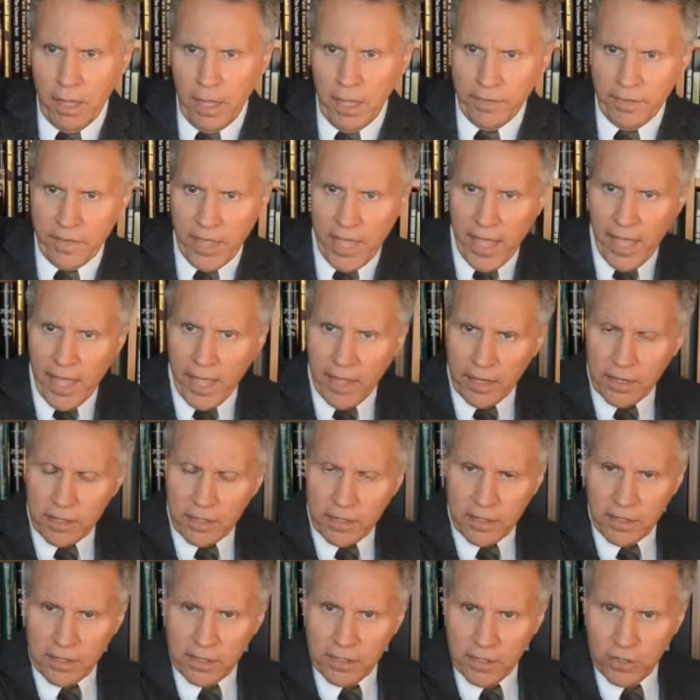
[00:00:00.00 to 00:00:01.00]
And
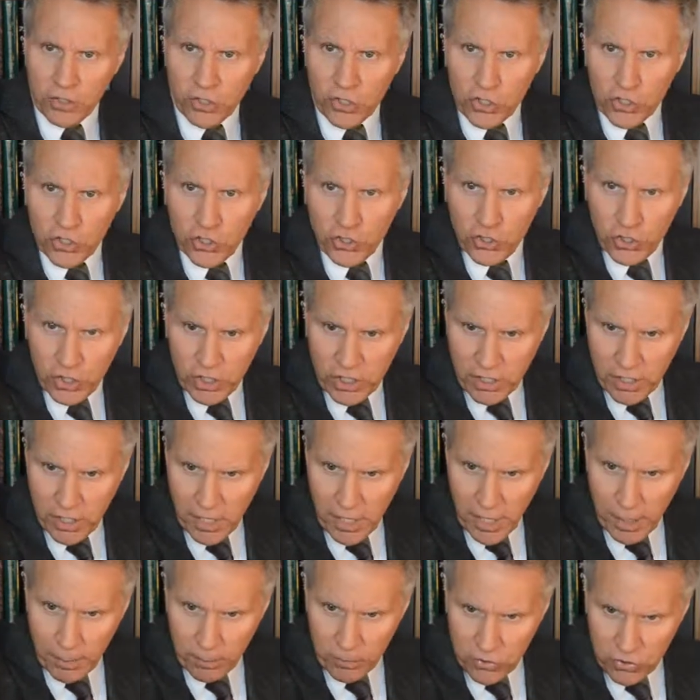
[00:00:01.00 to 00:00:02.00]
then she
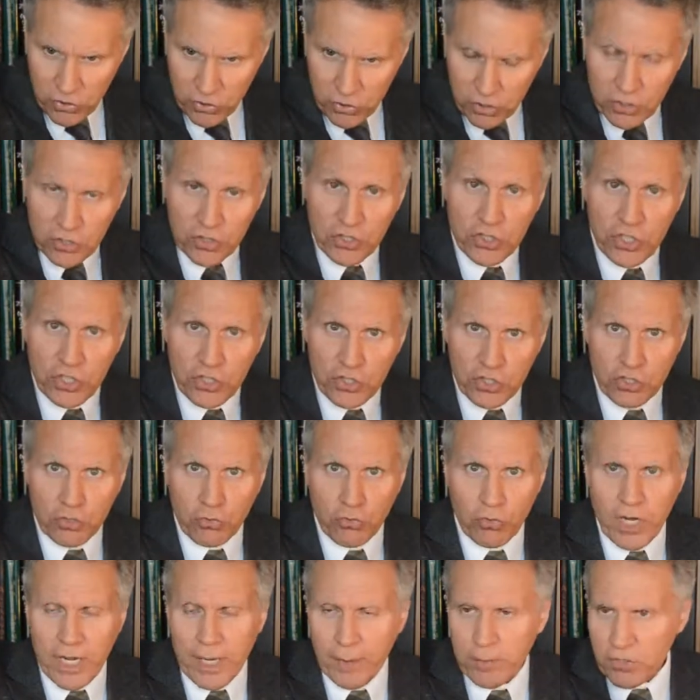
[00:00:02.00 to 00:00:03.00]
comes, she
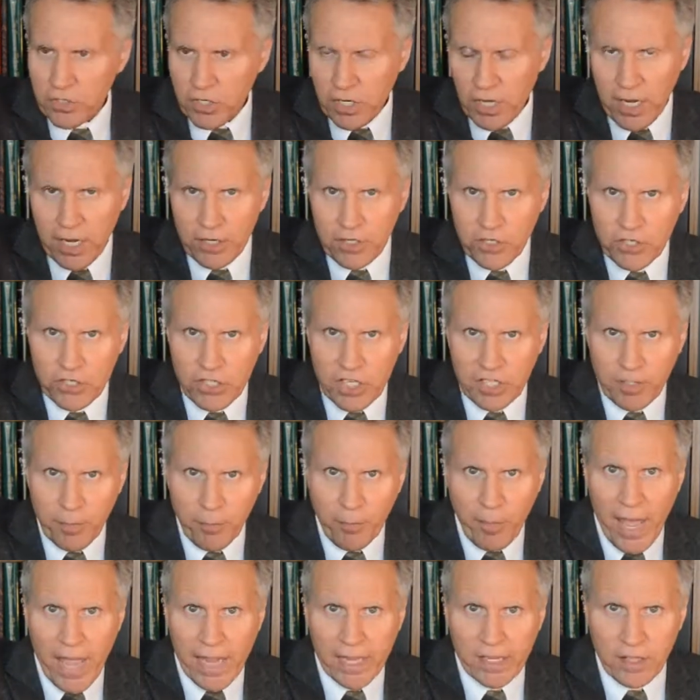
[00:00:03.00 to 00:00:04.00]
screams, she's at the
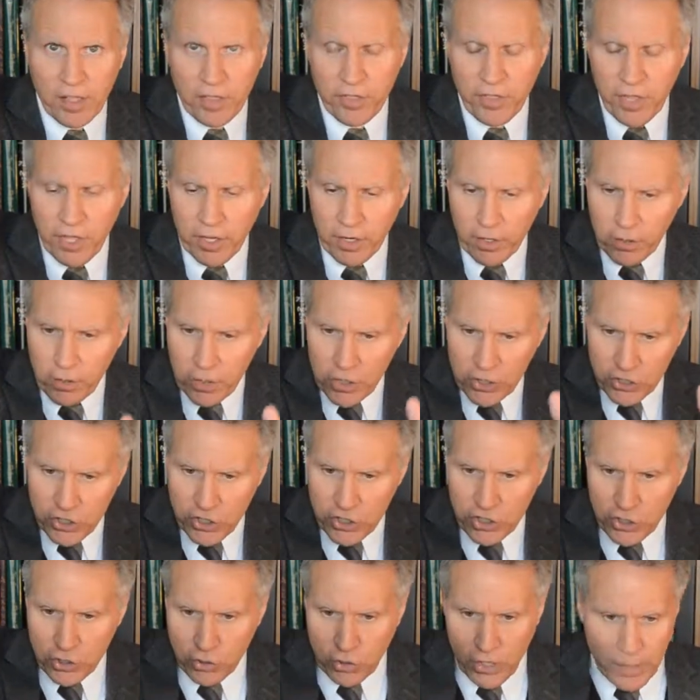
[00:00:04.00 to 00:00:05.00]
back of the theater,
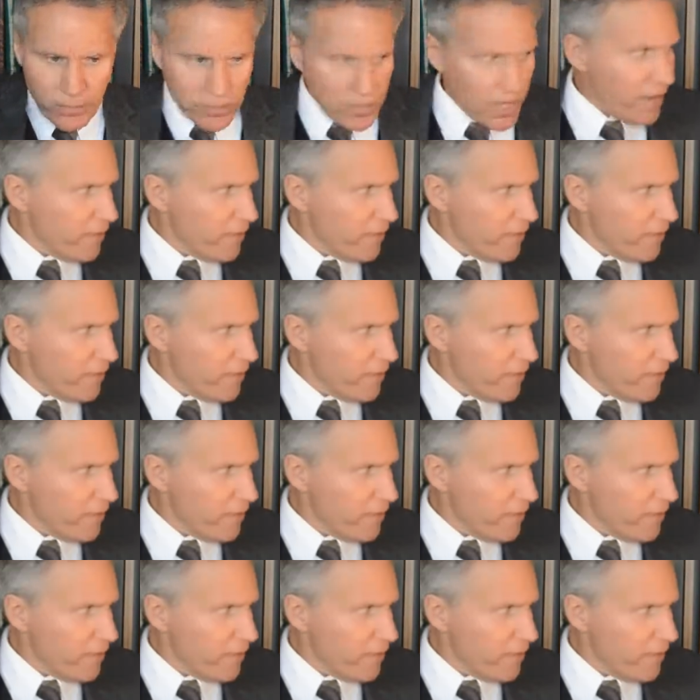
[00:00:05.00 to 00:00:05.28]
she screams,